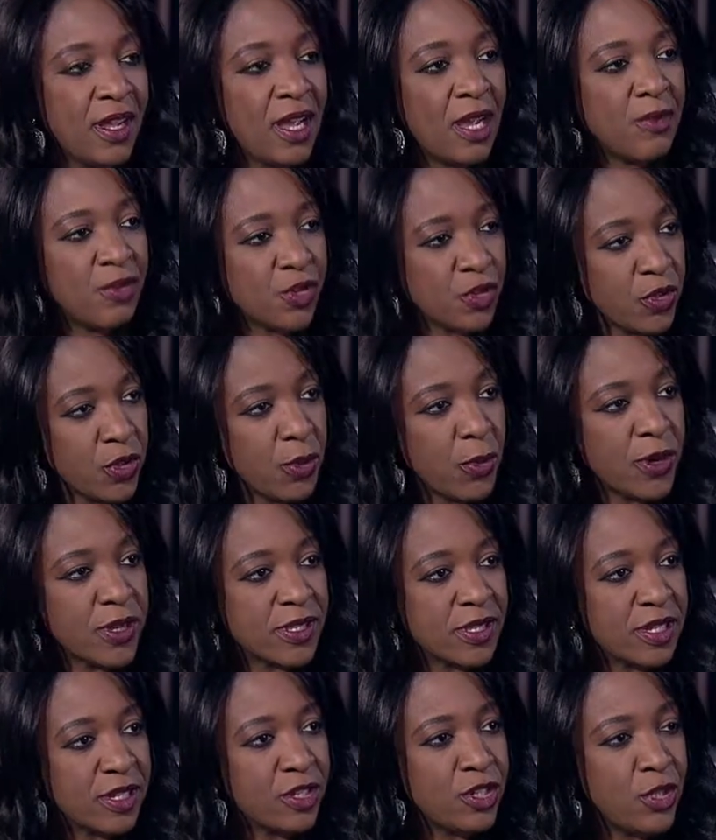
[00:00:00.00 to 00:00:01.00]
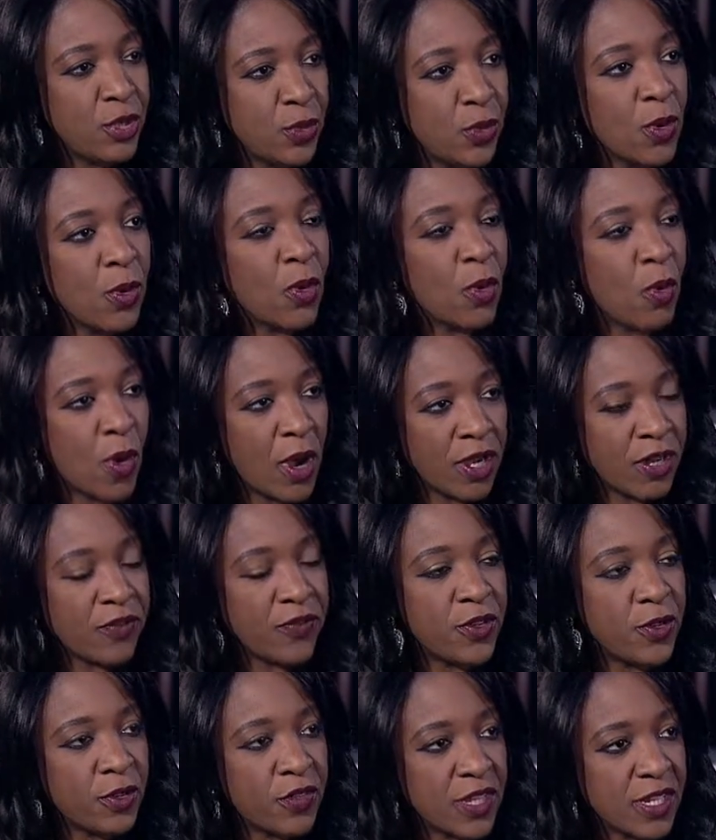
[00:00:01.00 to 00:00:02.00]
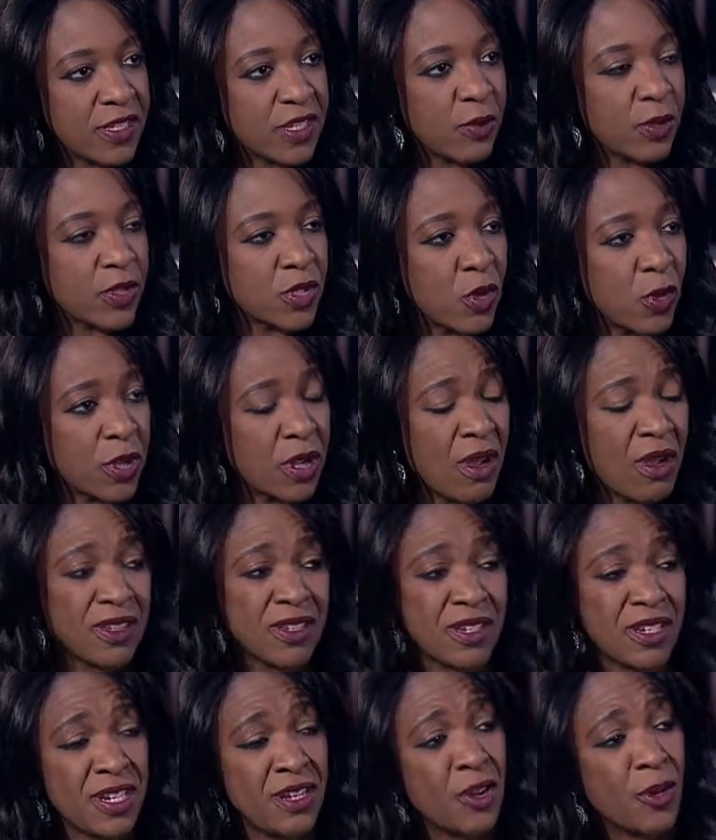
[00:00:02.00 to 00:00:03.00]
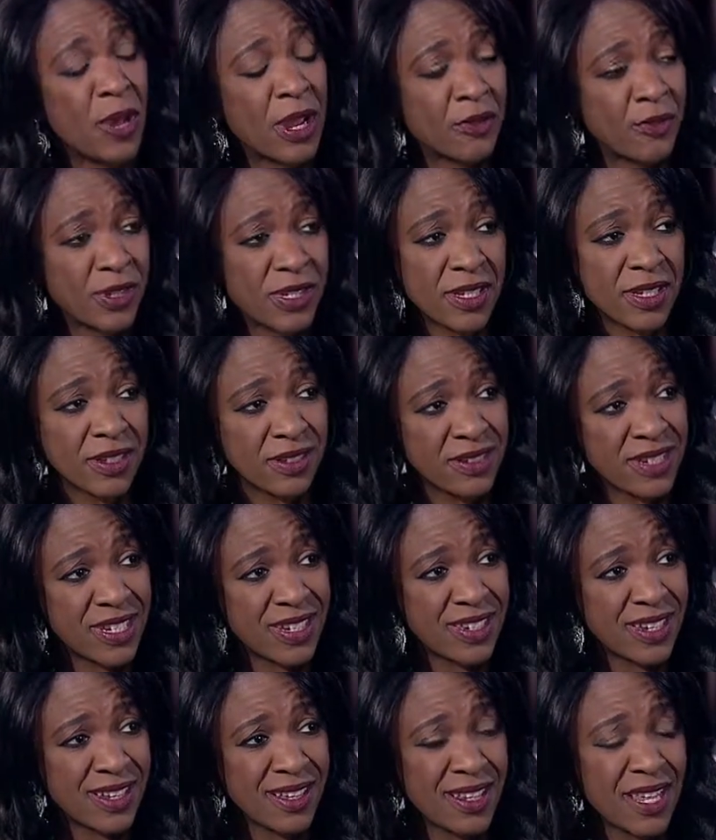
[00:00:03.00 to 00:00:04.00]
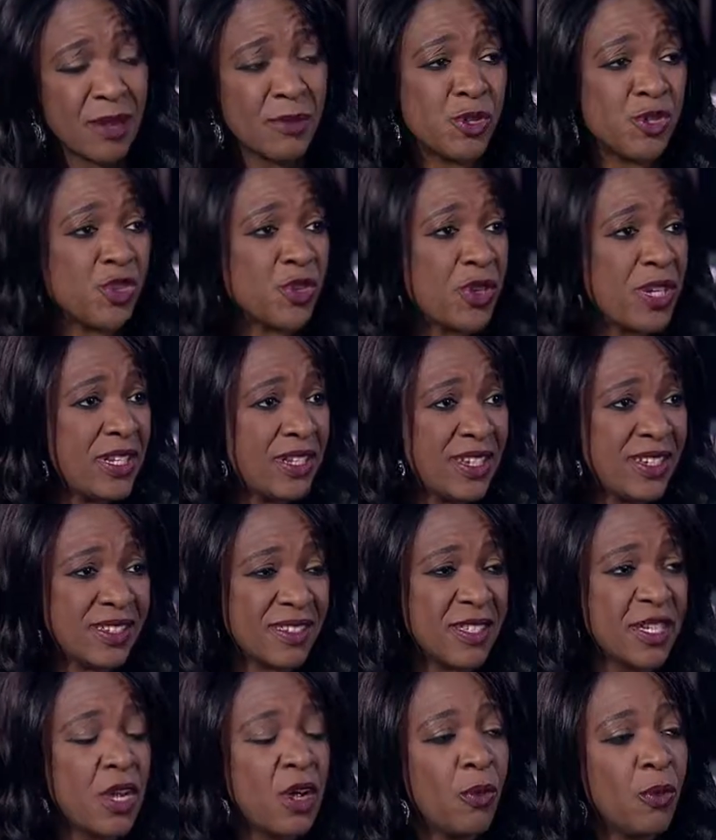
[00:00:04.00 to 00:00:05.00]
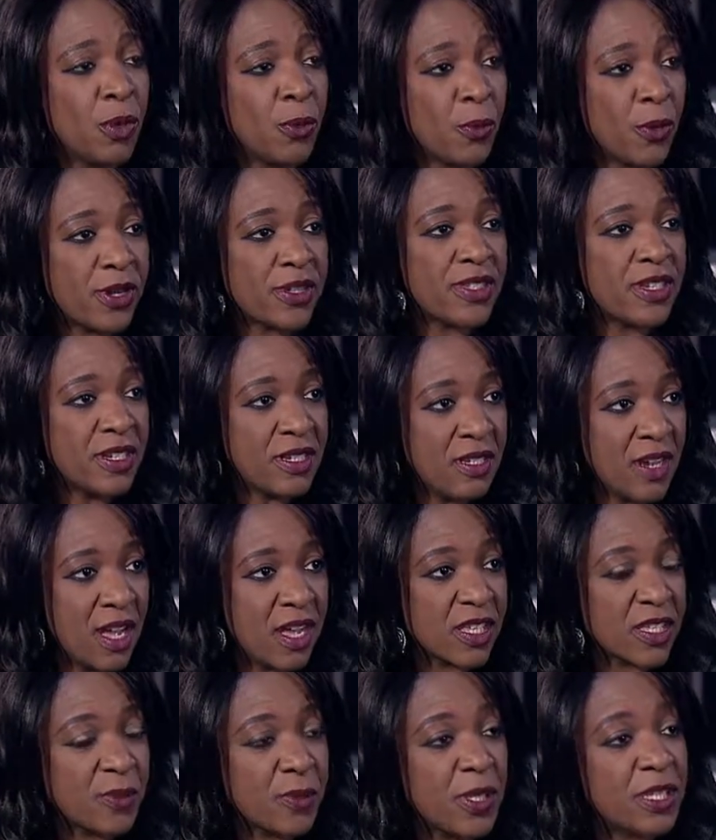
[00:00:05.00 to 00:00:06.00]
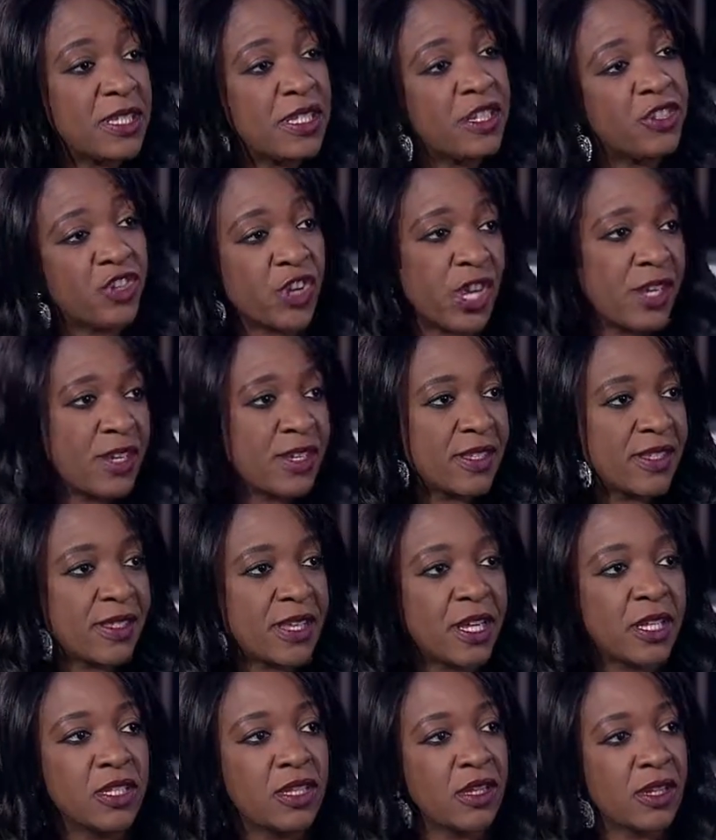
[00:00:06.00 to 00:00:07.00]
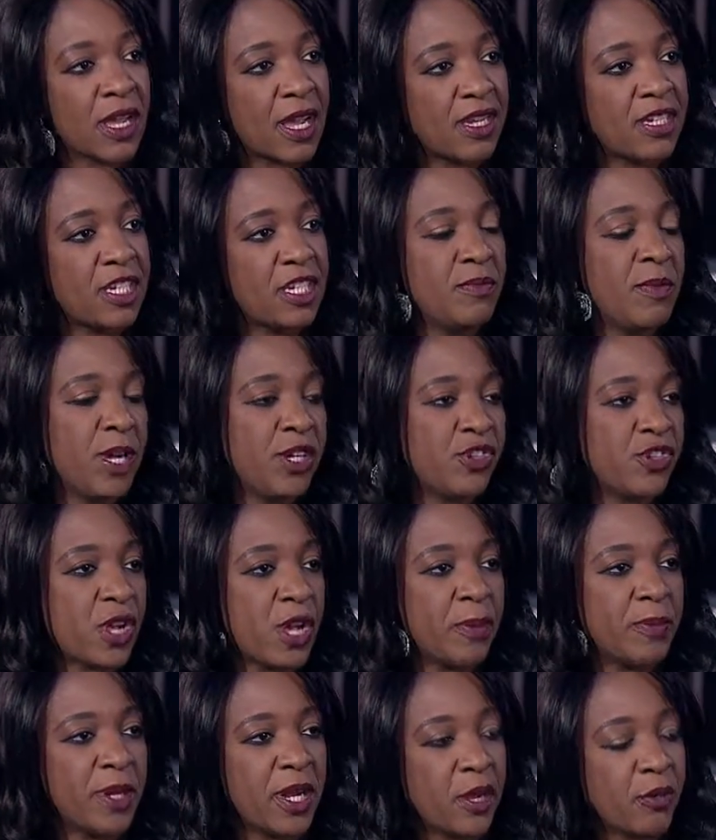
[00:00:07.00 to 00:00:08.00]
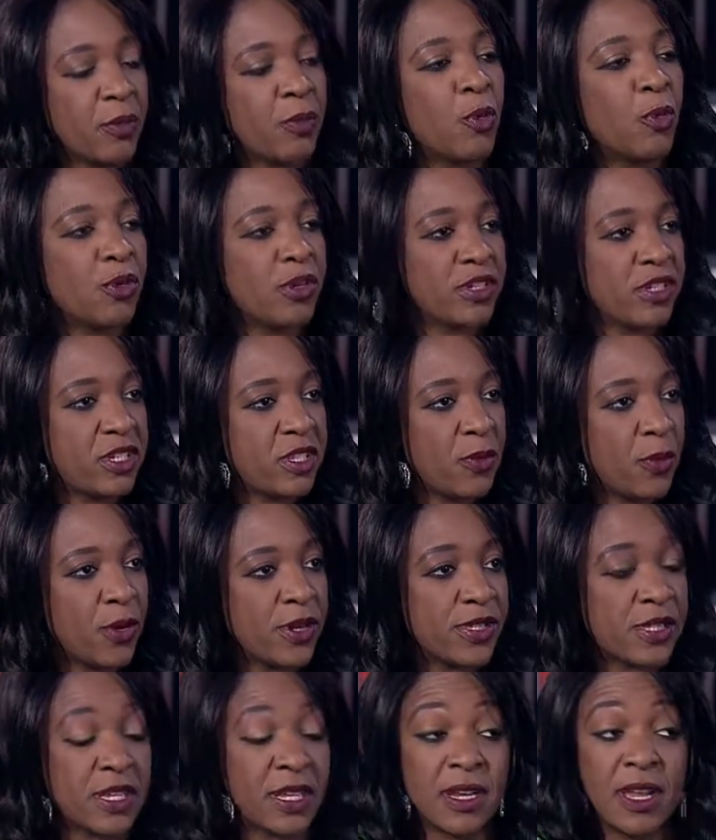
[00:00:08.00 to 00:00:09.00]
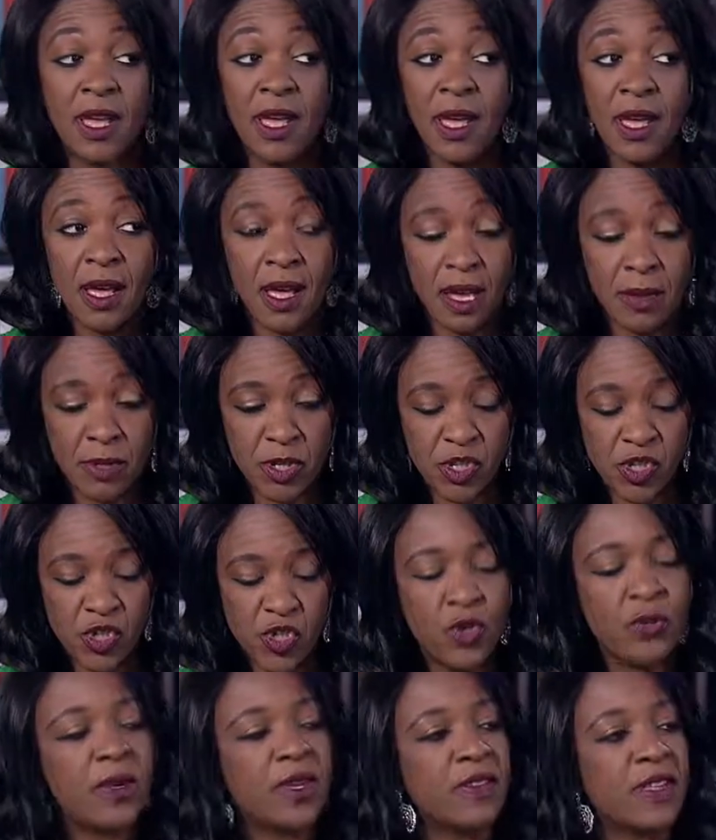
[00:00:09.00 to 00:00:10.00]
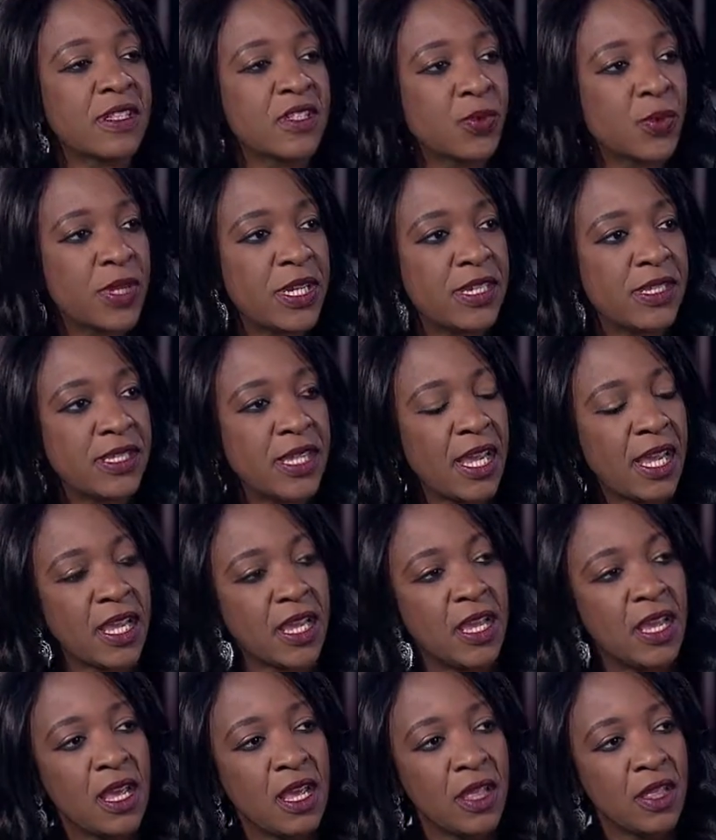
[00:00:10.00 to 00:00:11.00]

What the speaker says: I'm sure the president knew quite a few things that was going on. Did he know every single detail? I'm sure he didn't. What president does. But Dick Cheney is saying, look, I did my job and I reported to the president. I'm assuming that's what he's saying.